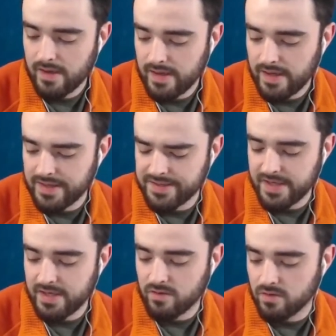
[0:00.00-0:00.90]
is
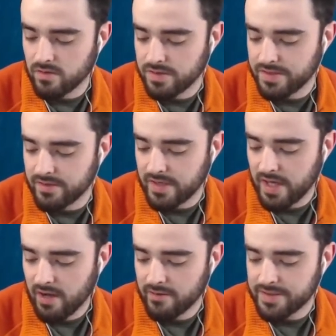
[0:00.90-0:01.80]
equal to the
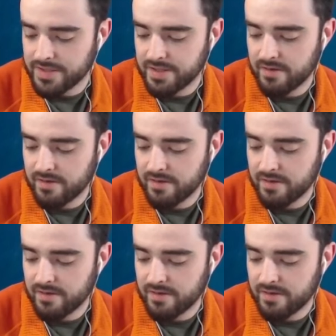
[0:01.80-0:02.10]
current